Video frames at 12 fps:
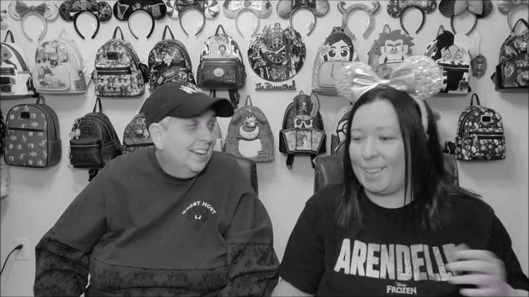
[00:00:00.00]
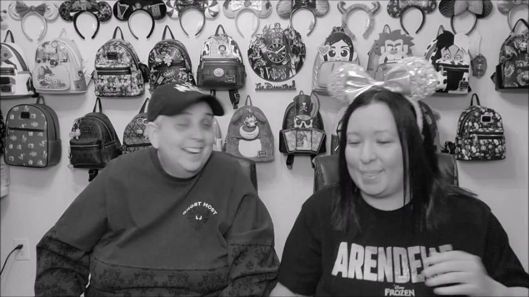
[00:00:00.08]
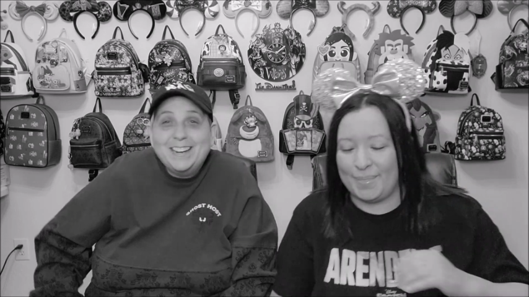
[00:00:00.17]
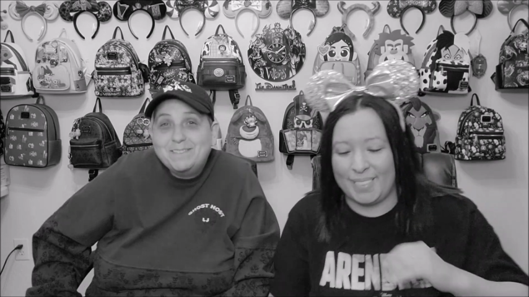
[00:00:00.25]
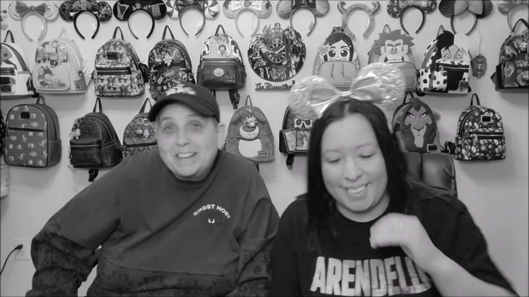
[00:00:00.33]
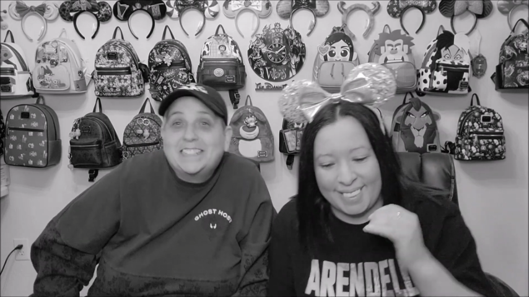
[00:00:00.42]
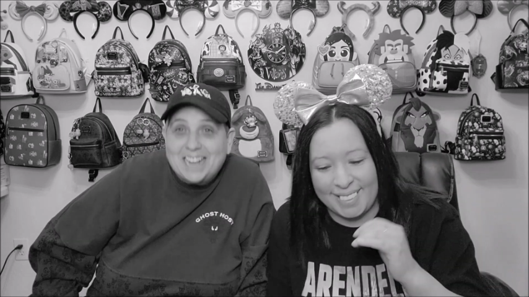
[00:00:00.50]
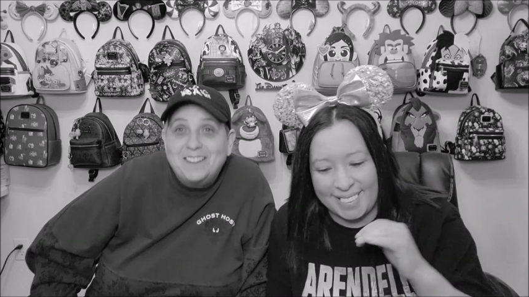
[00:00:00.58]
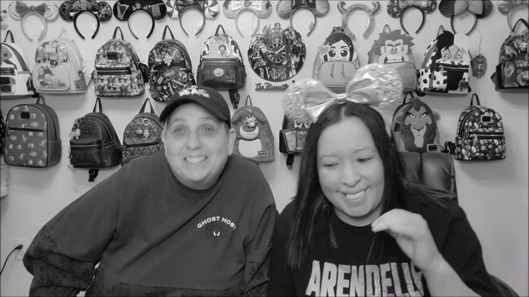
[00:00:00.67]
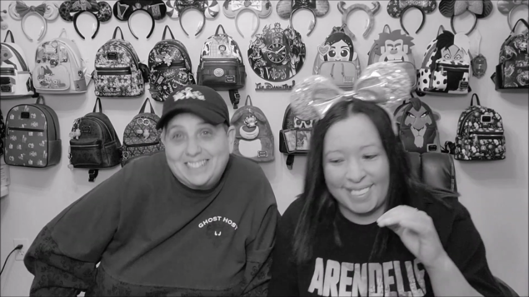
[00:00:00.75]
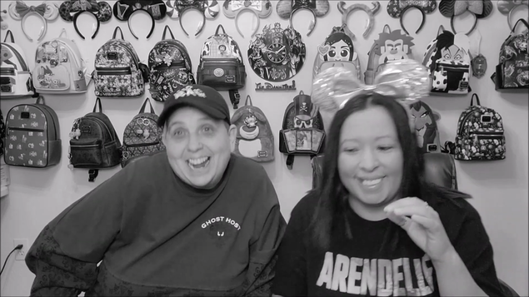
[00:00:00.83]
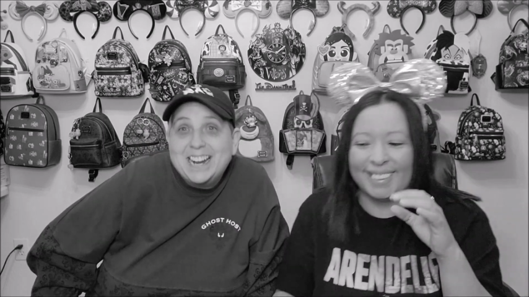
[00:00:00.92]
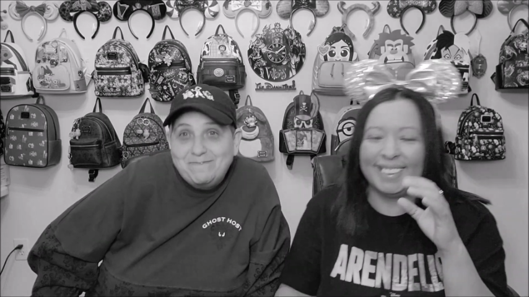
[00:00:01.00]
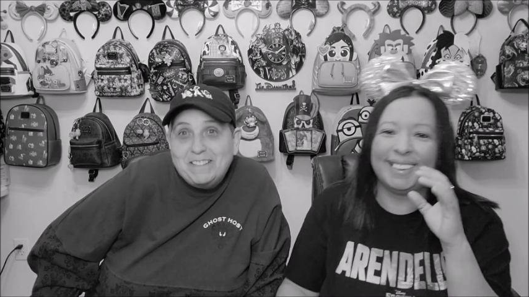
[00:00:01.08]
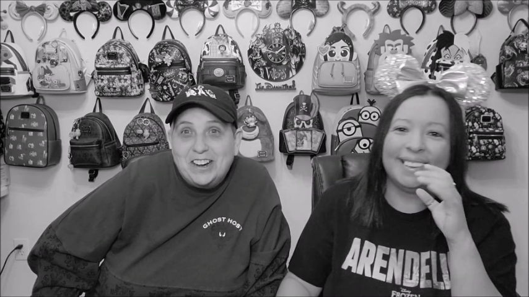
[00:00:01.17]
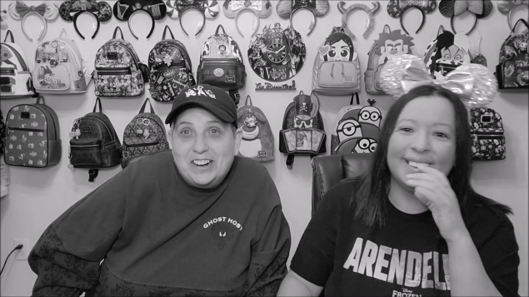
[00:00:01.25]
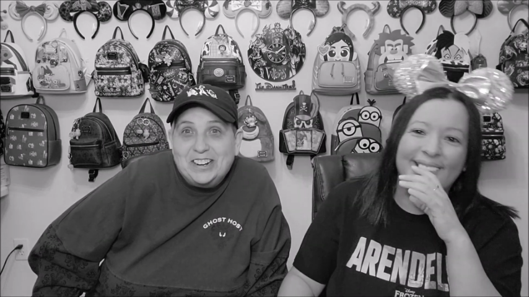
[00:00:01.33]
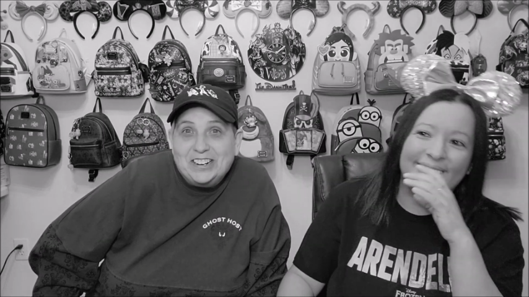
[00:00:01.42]
Speaker 1: It'll be same, same,
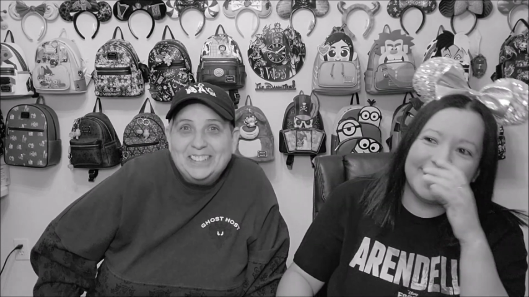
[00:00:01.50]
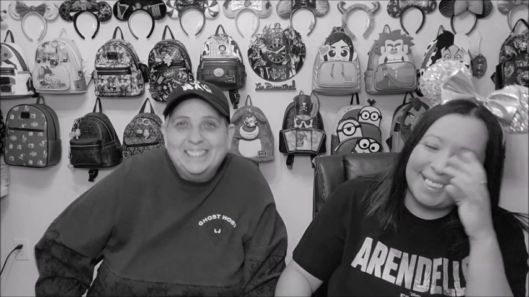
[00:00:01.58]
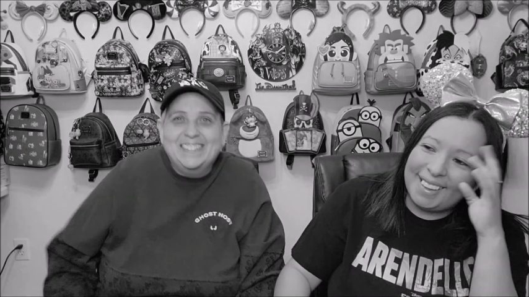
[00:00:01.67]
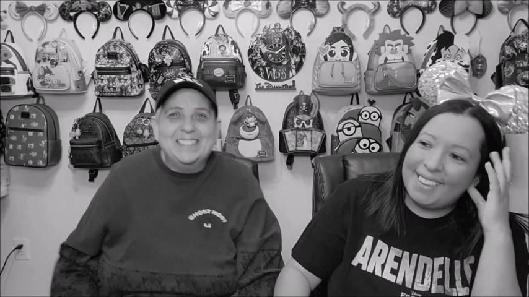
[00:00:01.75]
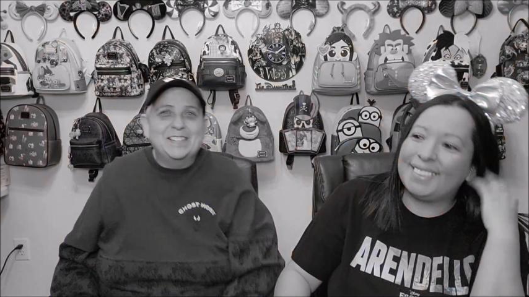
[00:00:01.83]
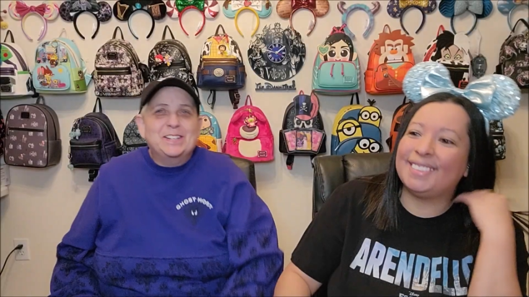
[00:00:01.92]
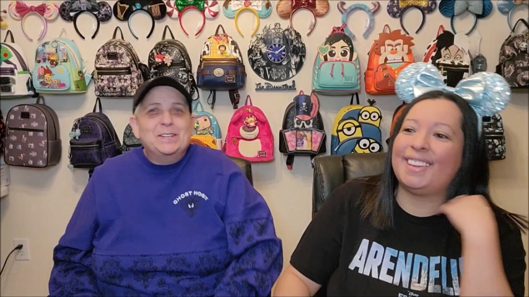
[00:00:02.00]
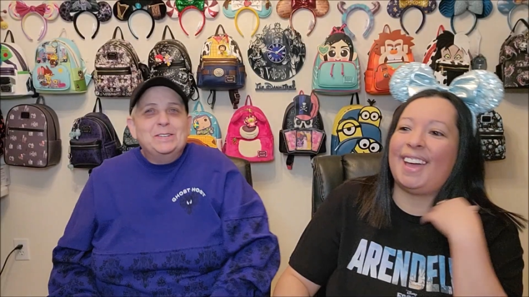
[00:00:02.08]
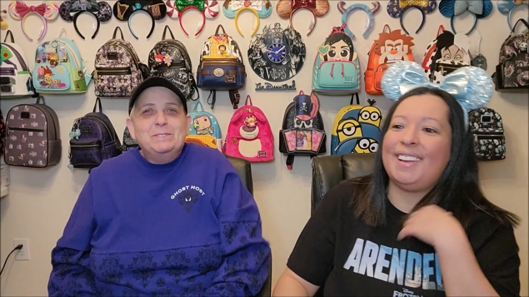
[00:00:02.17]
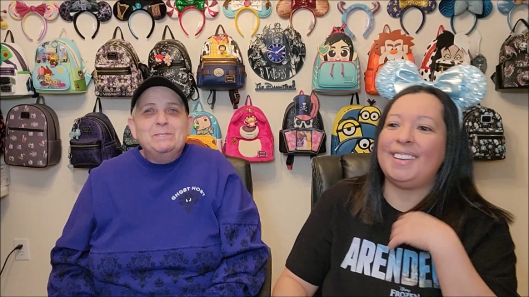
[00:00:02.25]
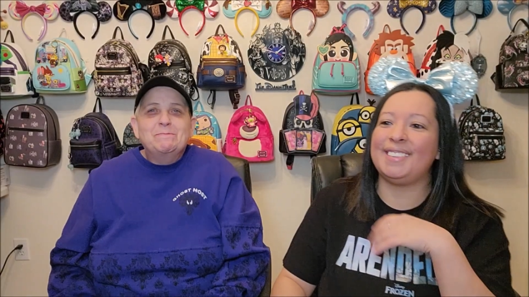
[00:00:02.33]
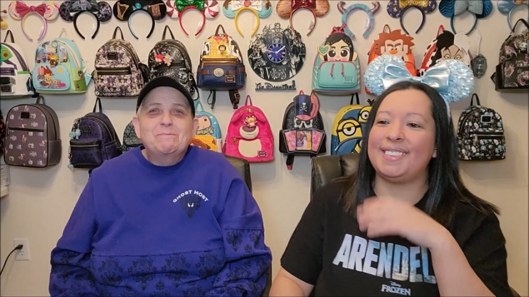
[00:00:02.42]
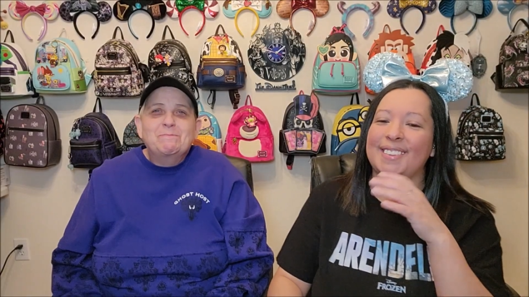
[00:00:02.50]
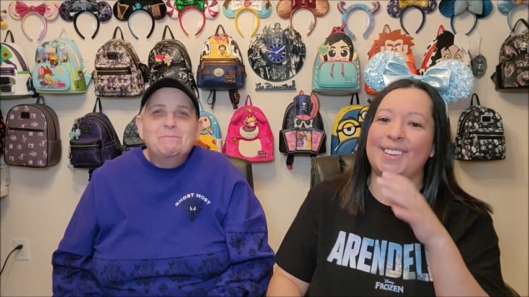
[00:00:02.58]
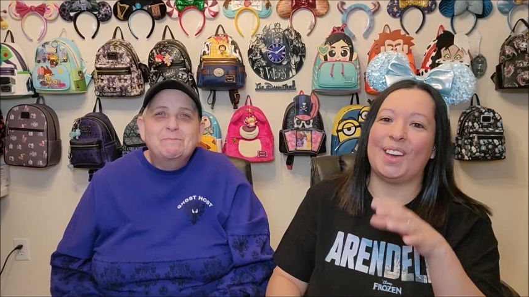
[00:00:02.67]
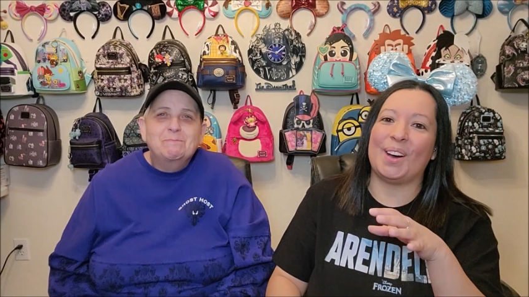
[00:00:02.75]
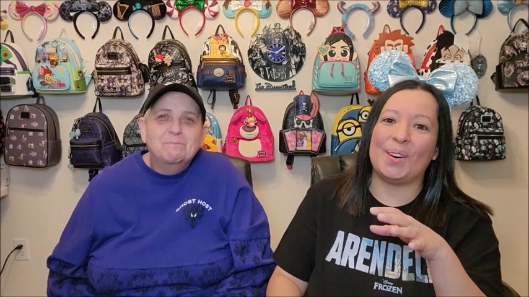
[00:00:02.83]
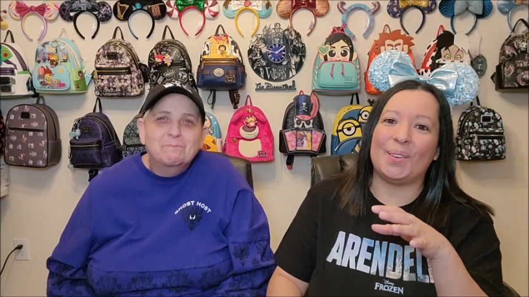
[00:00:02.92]
y'all. Let us
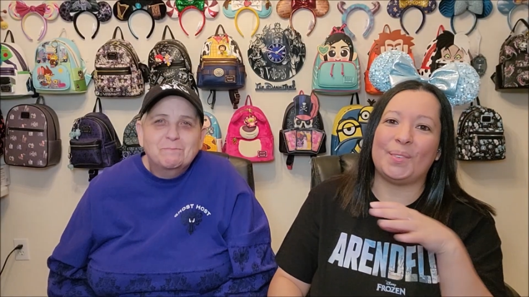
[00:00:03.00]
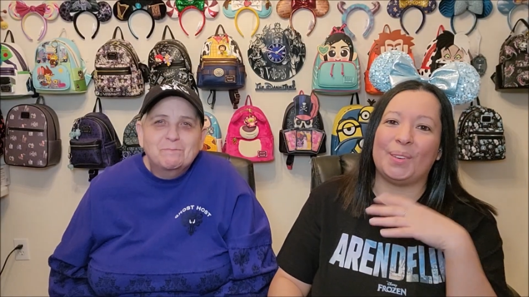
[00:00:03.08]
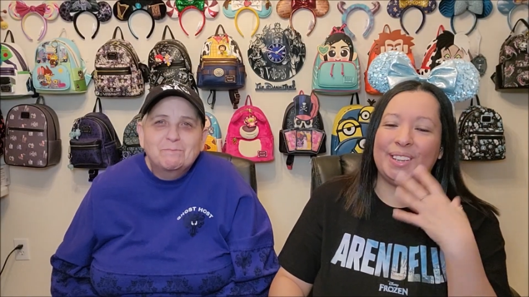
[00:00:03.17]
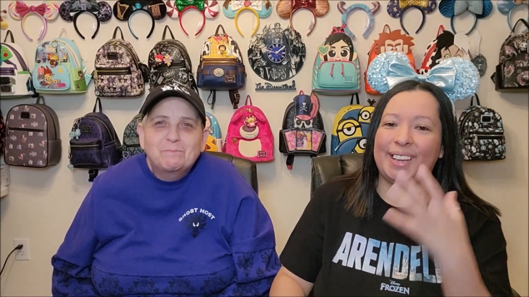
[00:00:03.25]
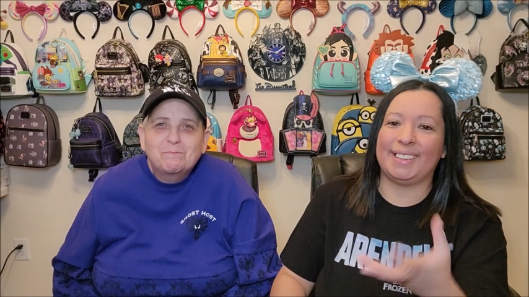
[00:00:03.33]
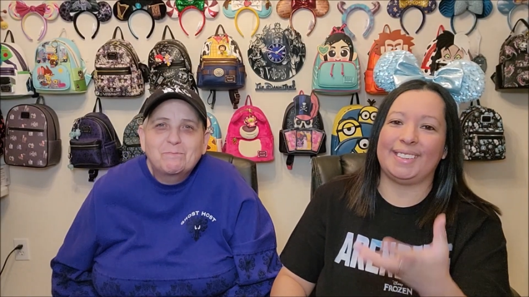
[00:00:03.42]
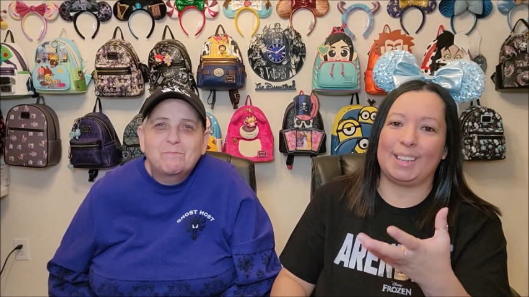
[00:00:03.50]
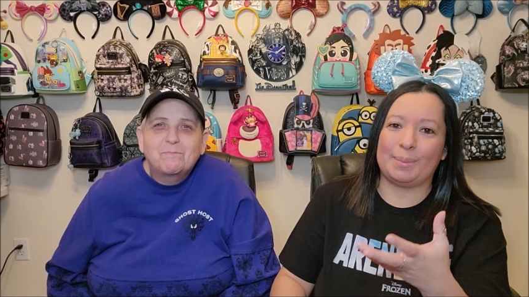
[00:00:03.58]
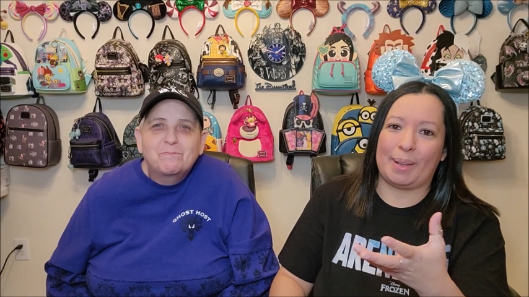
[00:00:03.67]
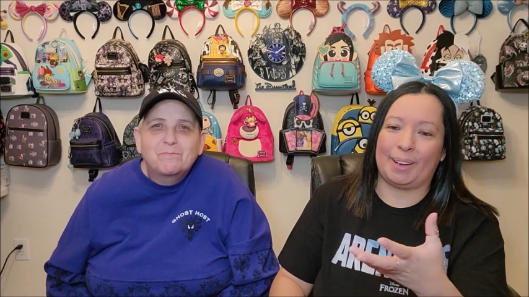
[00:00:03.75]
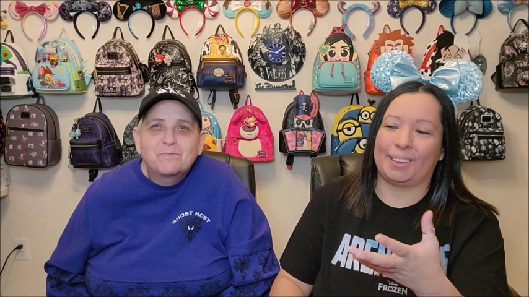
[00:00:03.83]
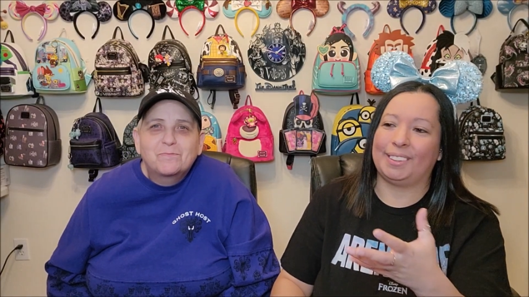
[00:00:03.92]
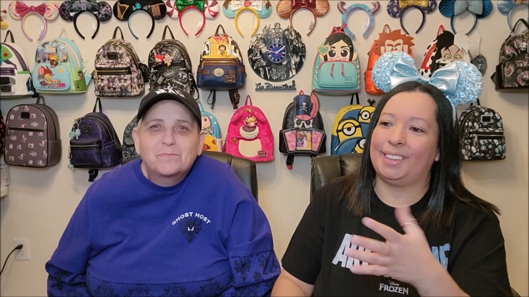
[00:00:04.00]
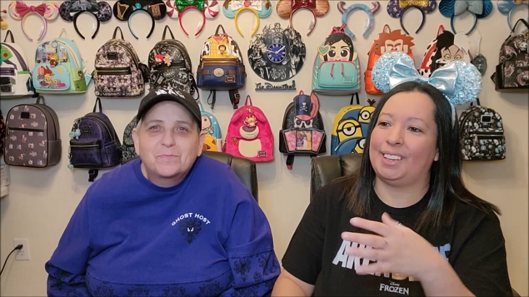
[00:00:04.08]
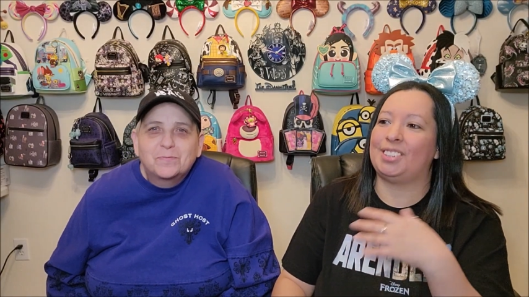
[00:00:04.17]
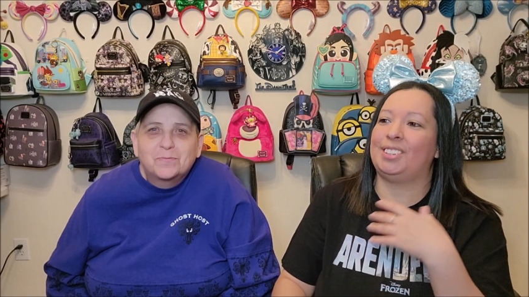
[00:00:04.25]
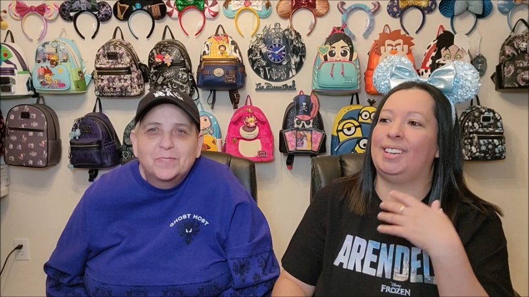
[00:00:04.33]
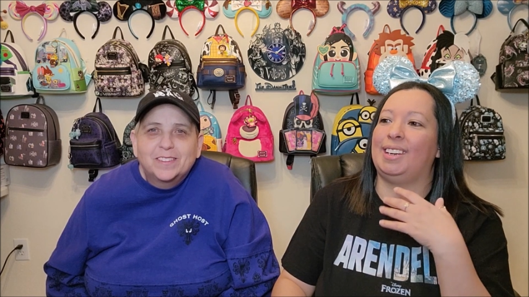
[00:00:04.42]
know what you guys think about our
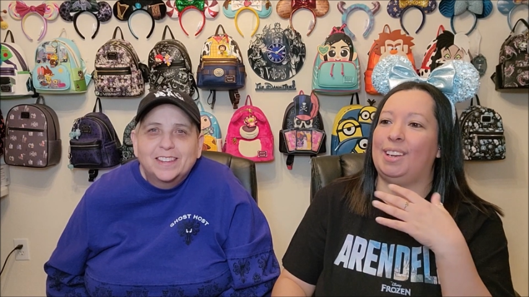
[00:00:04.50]
collection.